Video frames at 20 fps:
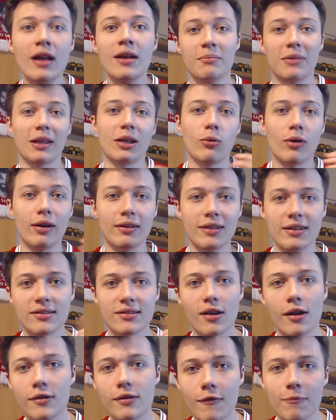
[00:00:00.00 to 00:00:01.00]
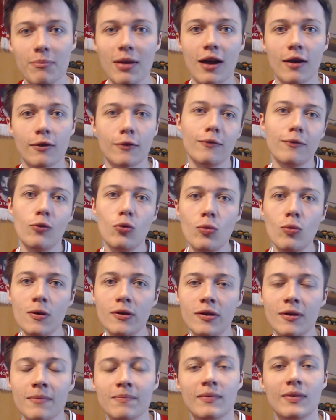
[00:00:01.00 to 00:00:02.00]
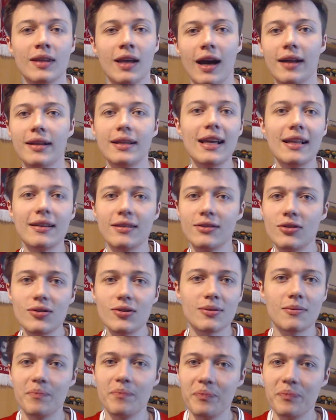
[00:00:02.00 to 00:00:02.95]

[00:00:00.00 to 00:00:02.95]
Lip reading: played quite an incisive pass forward. And again, just